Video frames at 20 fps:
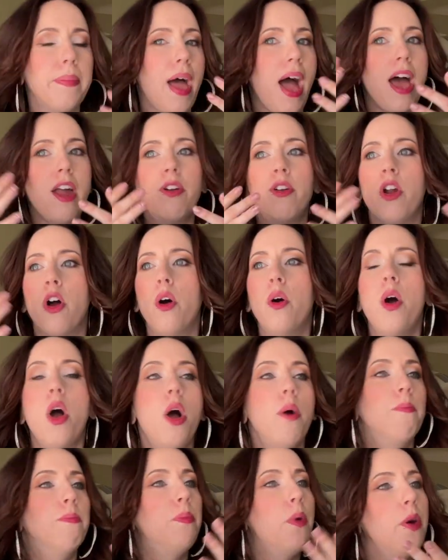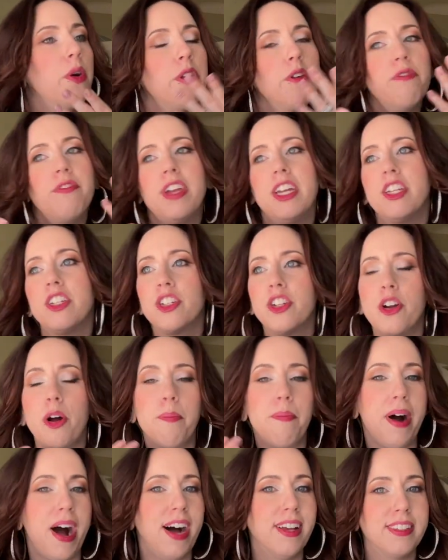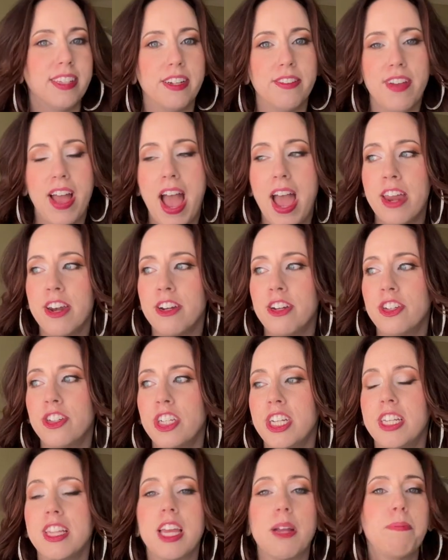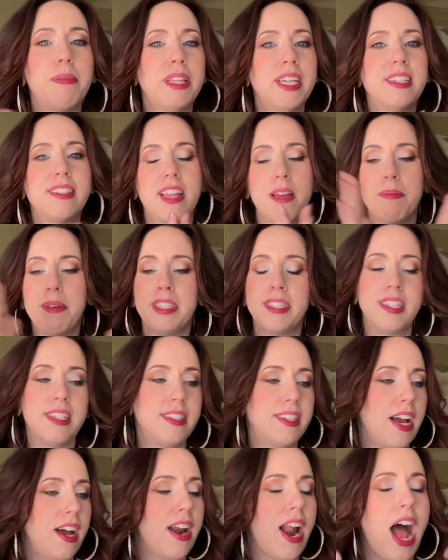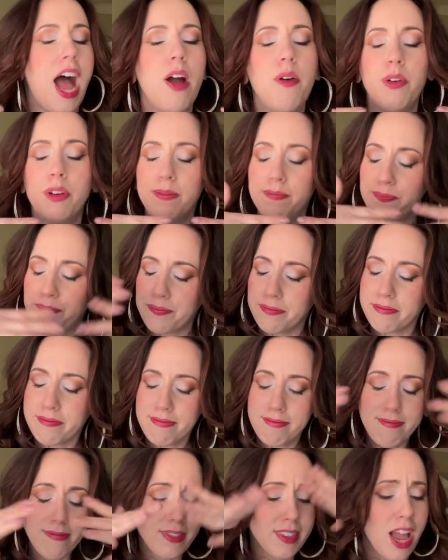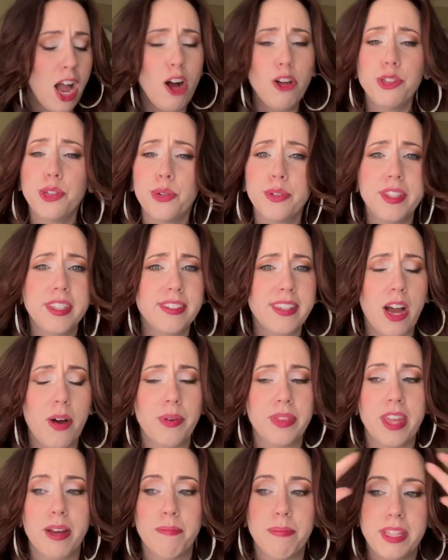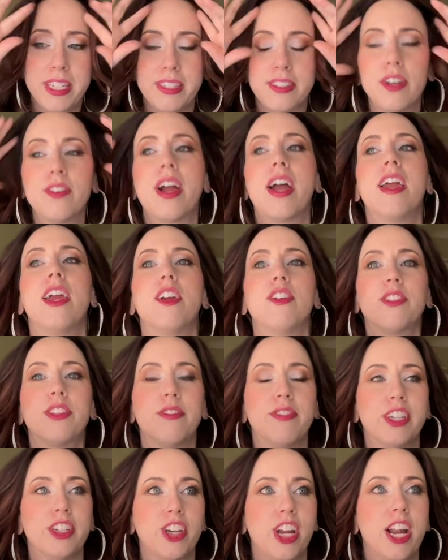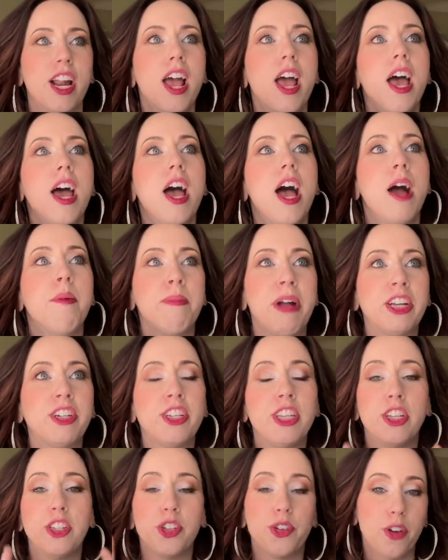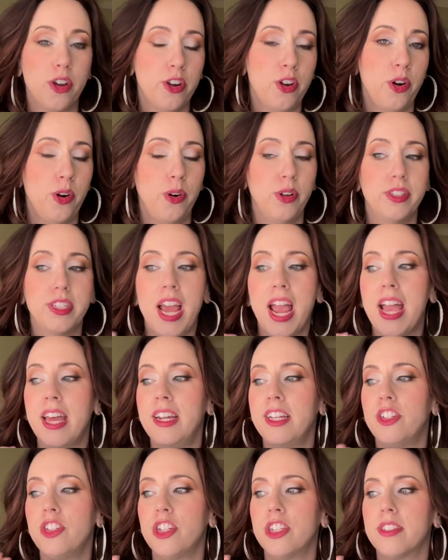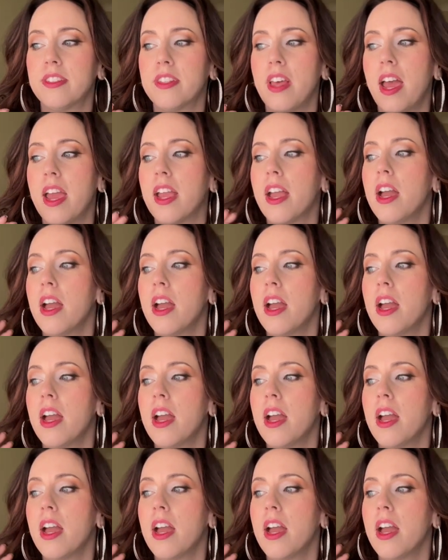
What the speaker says: I don't know, motivational, positive energy. Please let me sit down. I'll sort this out with them, please. Okay, here's the vision. Imagine this, you're on hold, and it's just